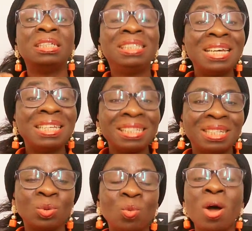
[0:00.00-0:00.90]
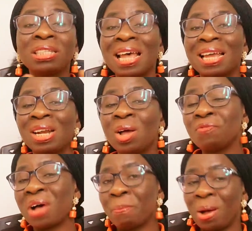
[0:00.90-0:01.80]
This is what I
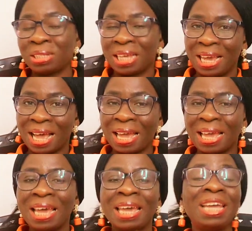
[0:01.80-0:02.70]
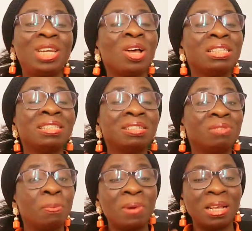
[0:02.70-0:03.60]
love about AI. It doesn't
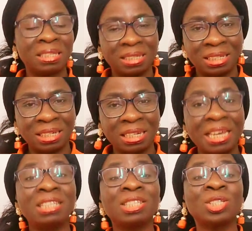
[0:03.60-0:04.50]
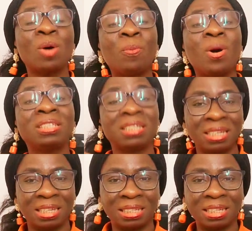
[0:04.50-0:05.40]
replace teaching, it supports
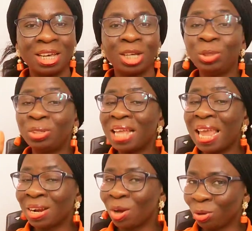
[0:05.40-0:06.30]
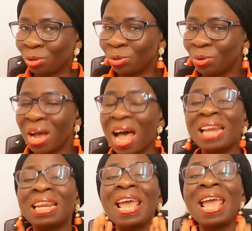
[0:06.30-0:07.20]
it. You stay in control
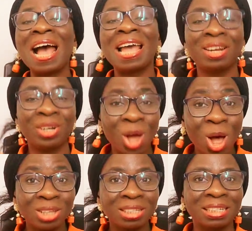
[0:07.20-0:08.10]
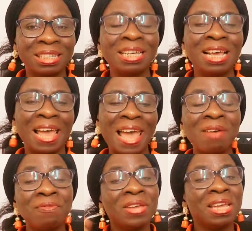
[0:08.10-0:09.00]
and AI does the
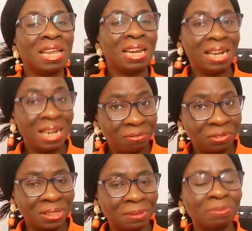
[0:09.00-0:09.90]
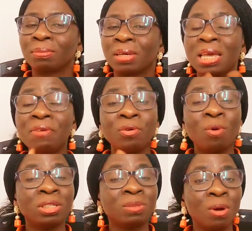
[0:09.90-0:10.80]
heavy lifting. If you
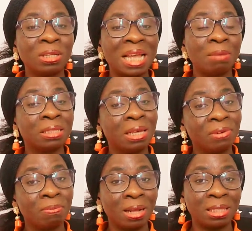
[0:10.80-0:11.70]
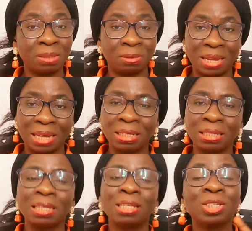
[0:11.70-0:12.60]
want more time saving math tips like
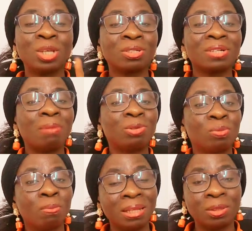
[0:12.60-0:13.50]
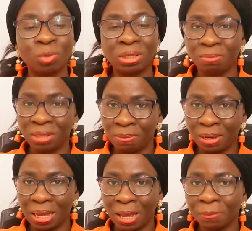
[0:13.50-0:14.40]
this, subscribe to Math with Miss
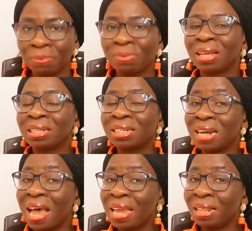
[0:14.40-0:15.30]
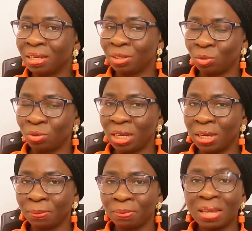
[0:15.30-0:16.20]
Becca. Try this
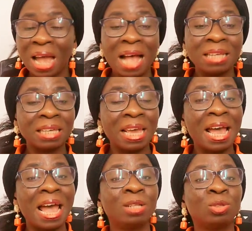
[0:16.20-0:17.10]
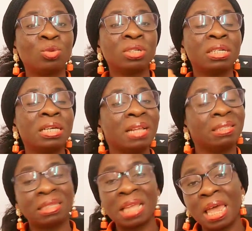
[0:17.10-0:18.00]
today. Ask AI to create
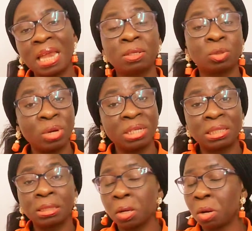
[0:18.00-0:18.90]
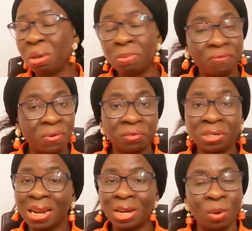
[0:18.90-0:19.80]
10, 20 or maybe
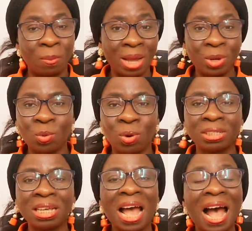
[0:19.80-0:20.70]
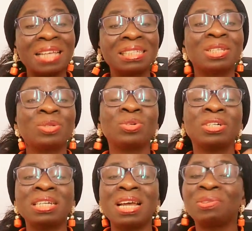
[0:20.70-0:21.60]
50 any number you want. Ask it to
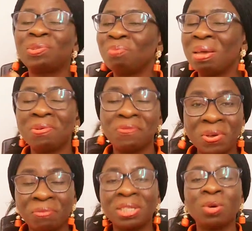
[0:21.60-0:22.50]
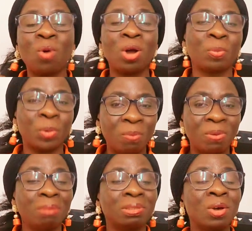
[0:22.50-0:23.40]
create maybe 50 word
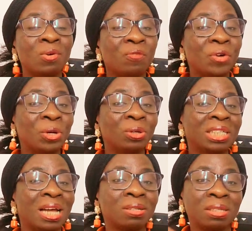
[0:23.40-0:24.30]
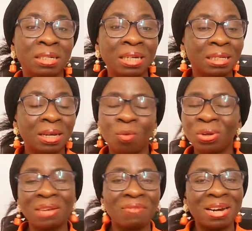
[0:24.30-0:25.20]
problems for your child's grade,
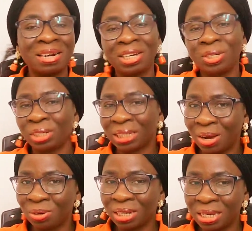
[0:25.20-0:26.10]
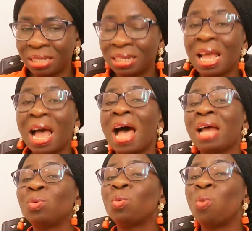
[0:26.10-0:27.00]
whatever grade your child is,
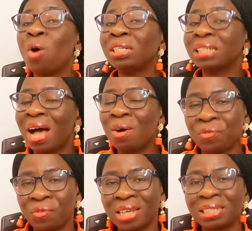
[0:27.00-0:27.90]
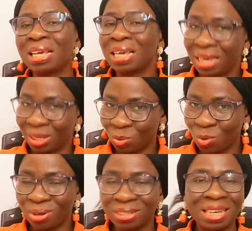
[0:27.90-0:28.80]
and watch how fast it
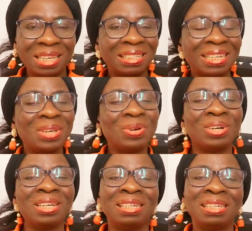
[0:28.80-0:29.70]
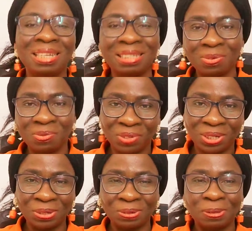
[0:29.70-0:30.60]
works. See you in the next
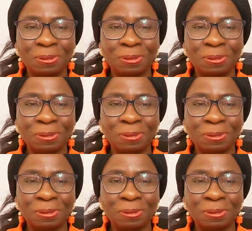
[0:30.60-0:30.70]
video.